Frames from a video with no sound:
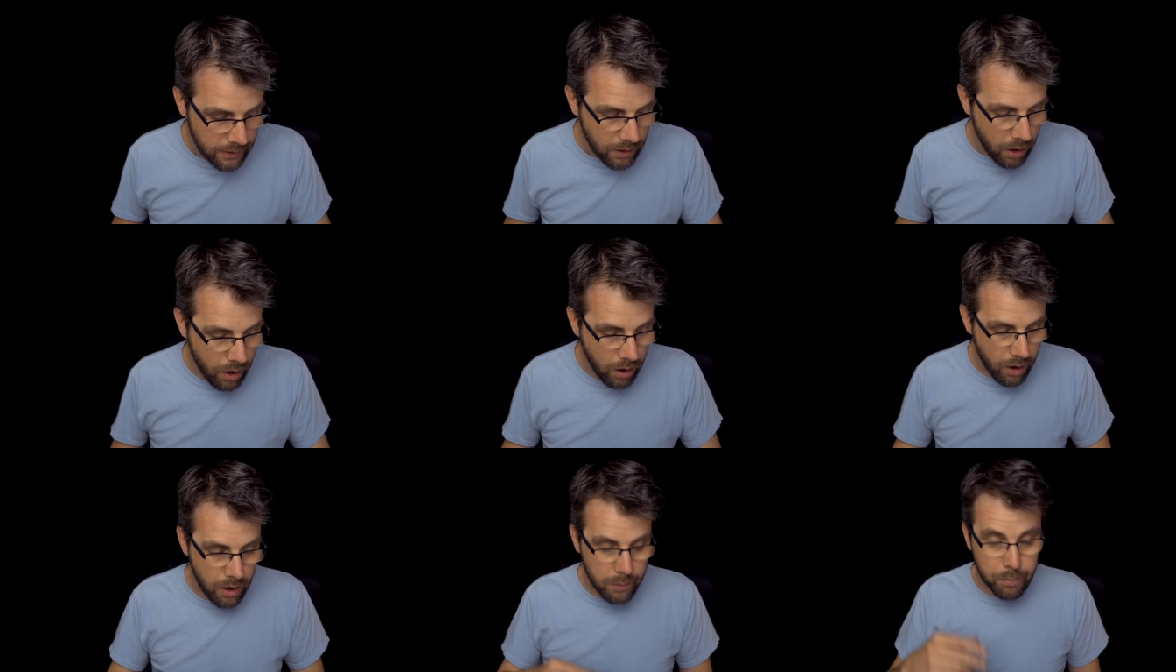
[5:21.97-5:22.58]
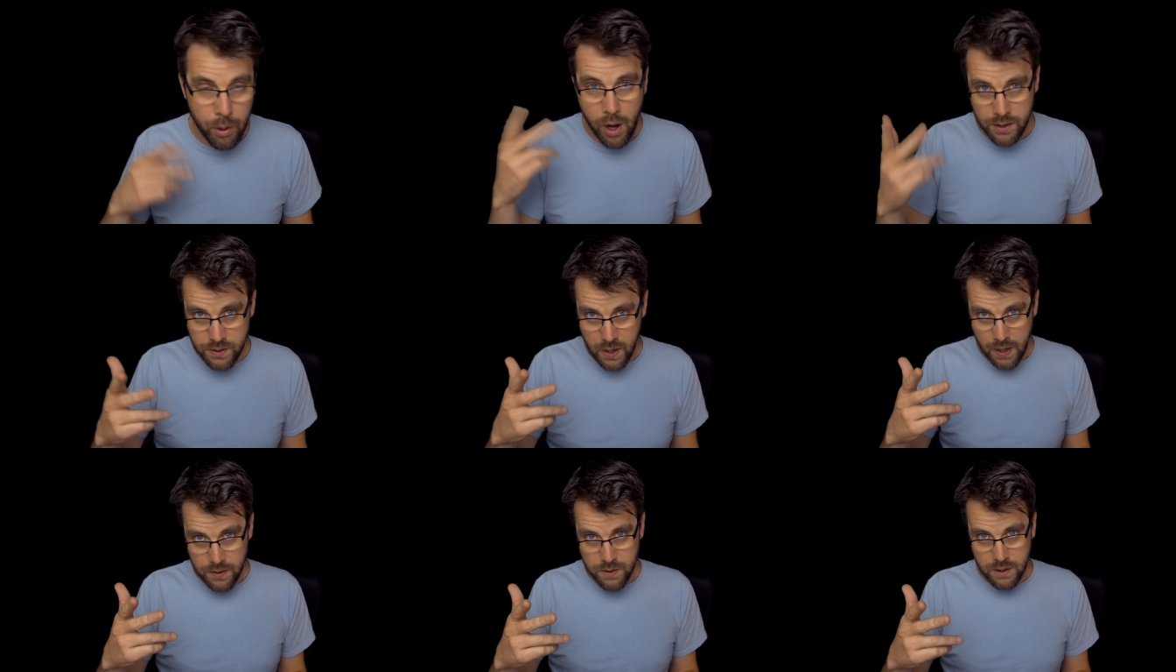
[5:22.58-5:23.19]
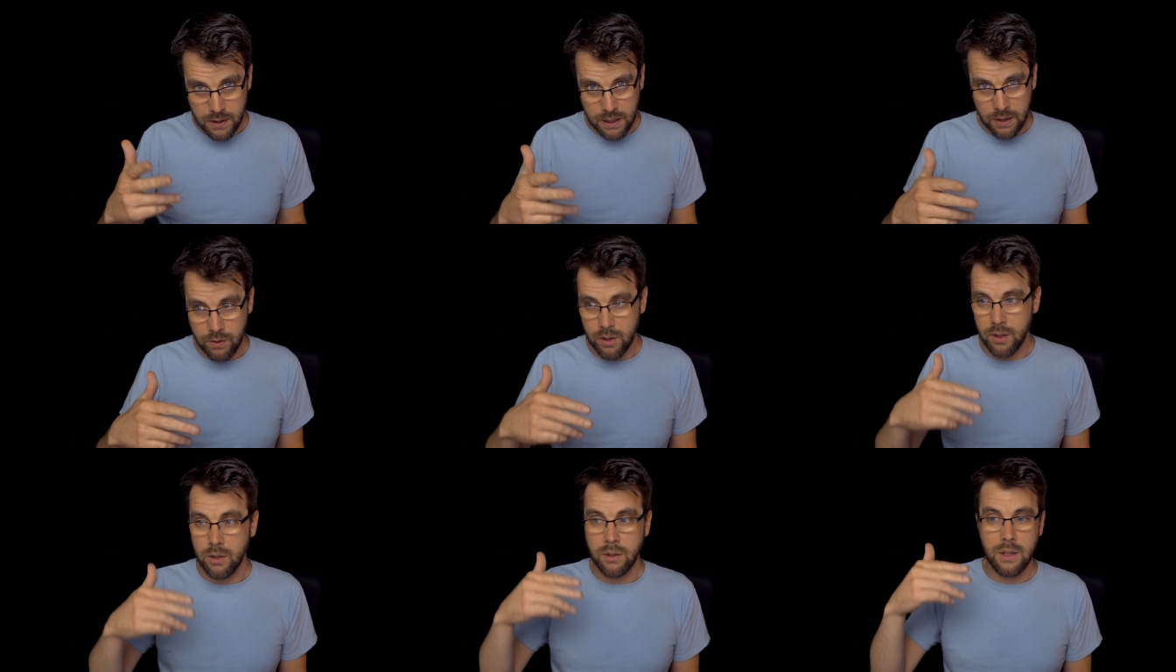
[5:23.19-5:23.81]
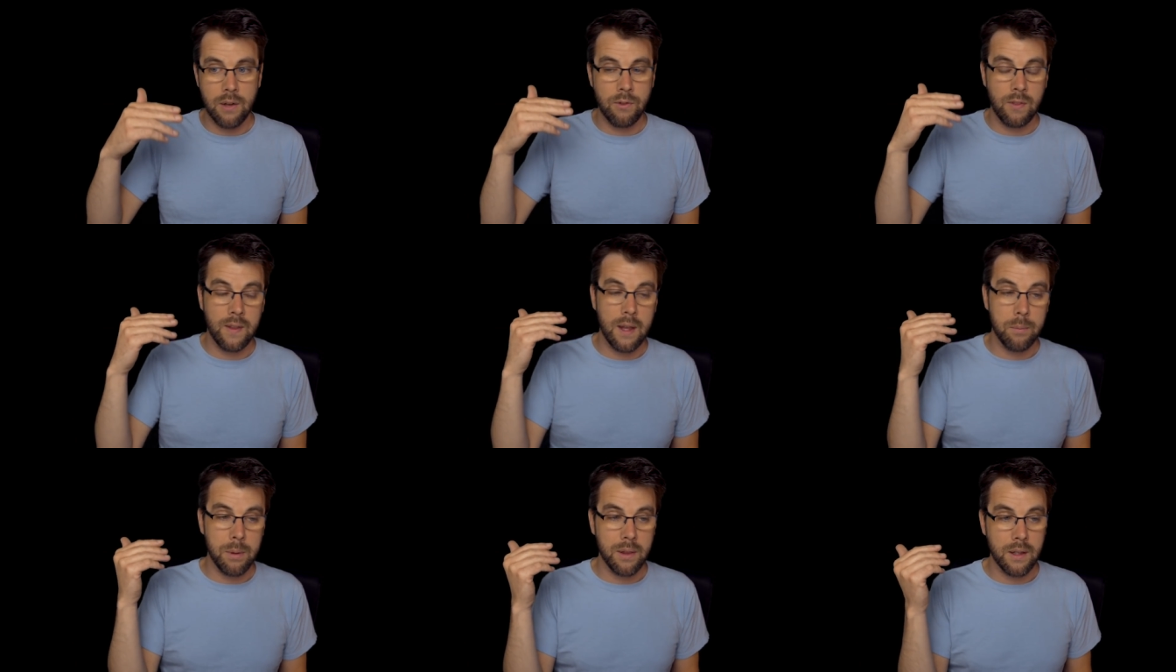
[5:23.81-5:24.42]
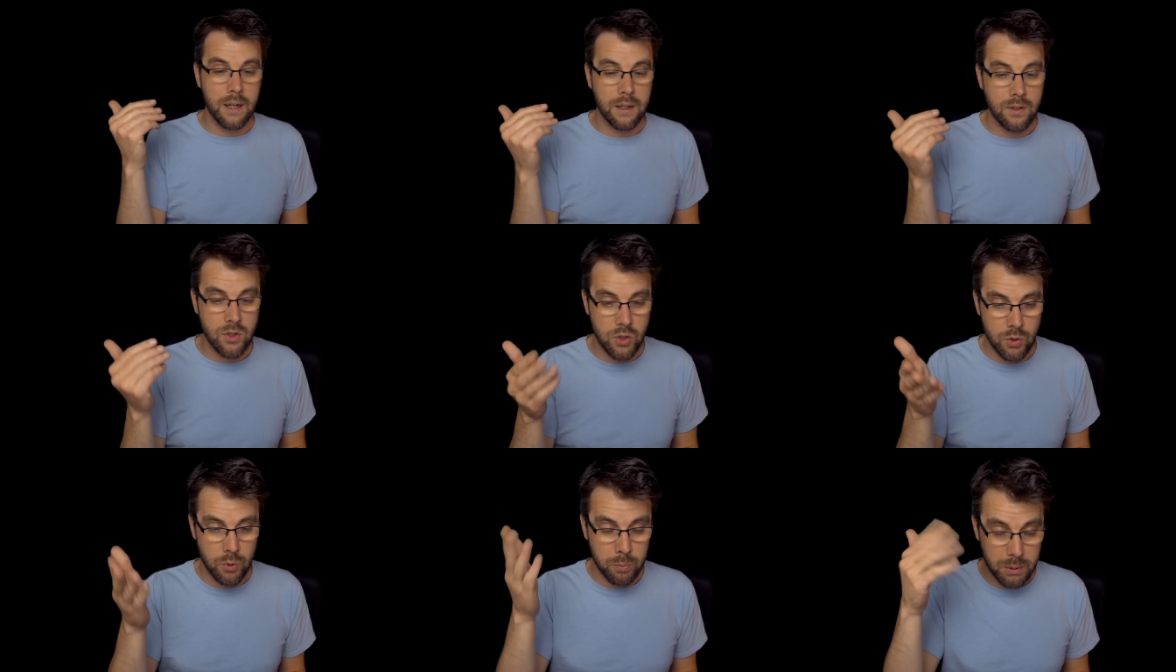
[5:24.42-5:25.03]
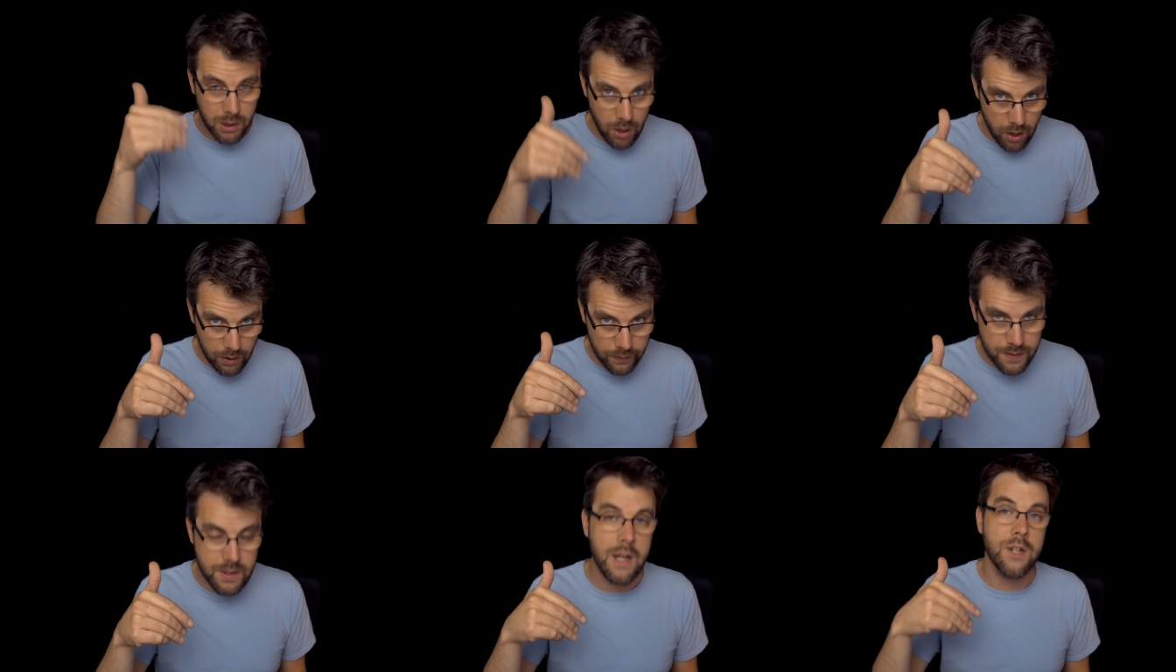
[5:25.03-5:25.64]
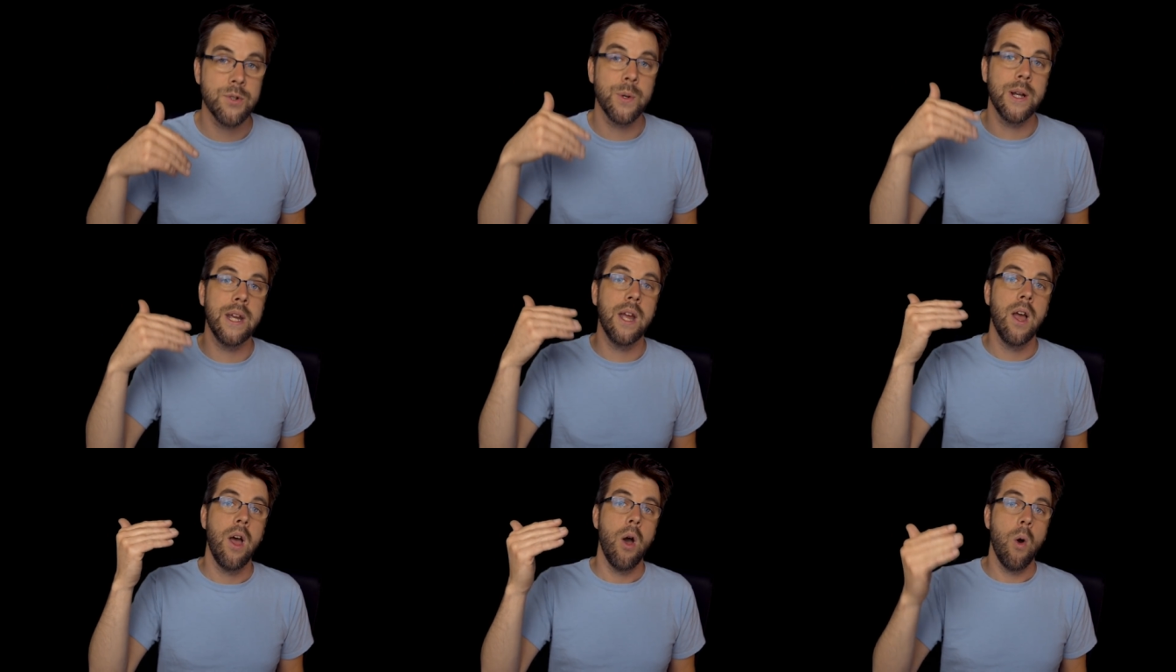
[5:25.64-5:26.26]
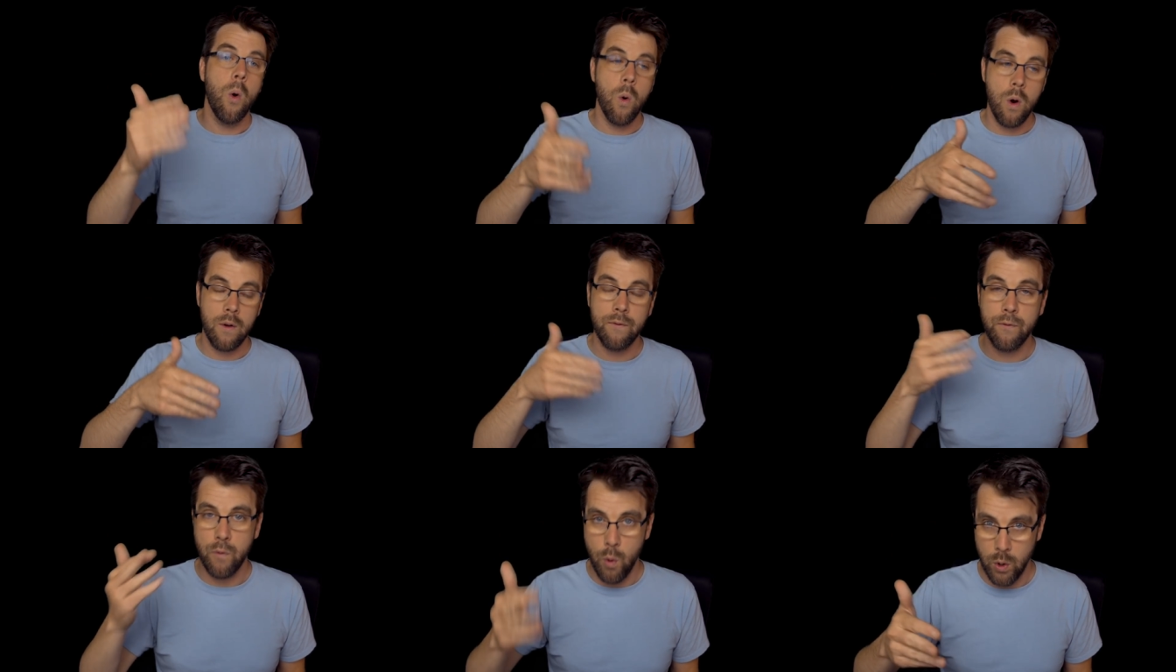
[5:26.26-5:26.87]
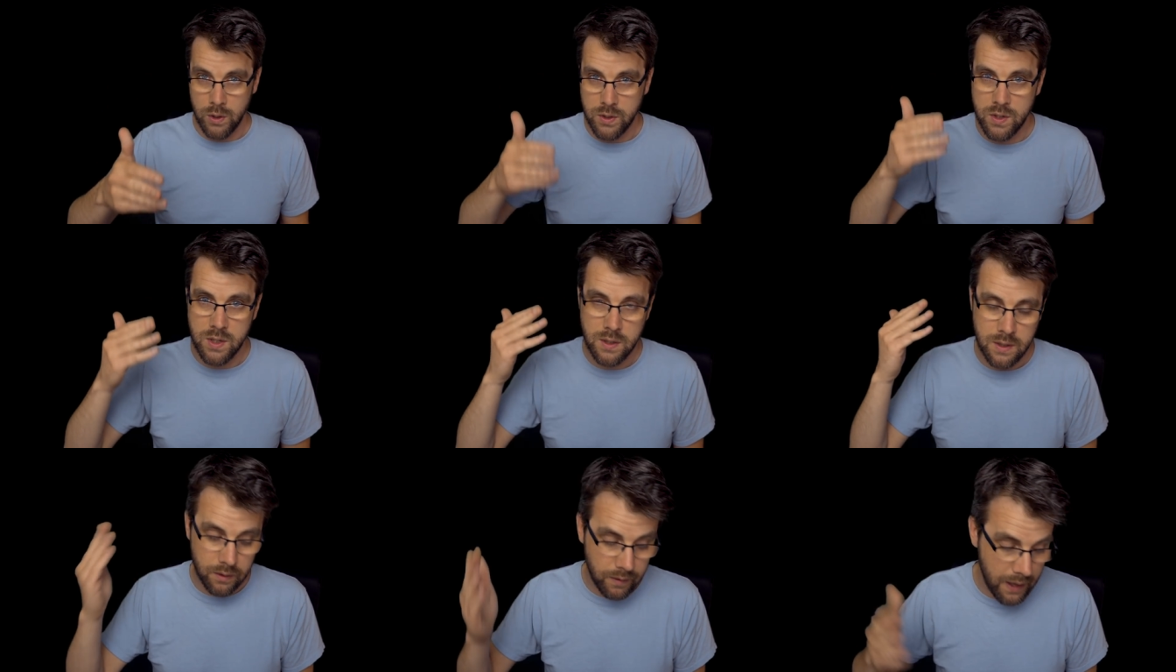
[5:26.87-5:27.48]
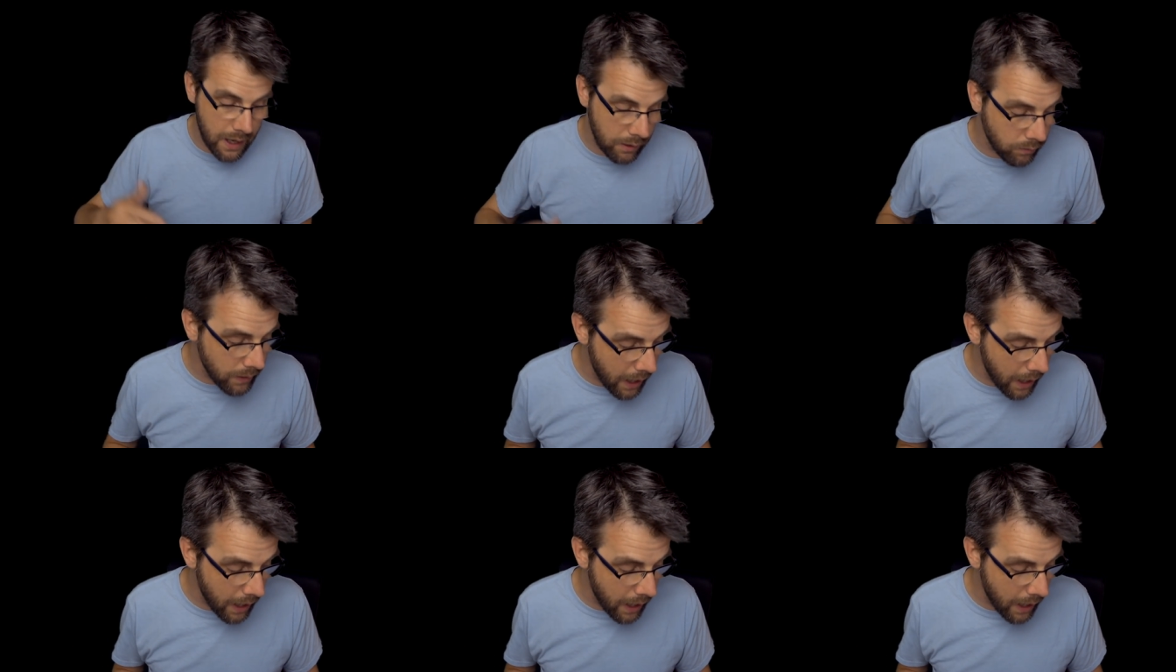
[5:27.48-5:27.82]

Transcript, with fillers: are processed and either given the ability to belong in this country or forced to leave.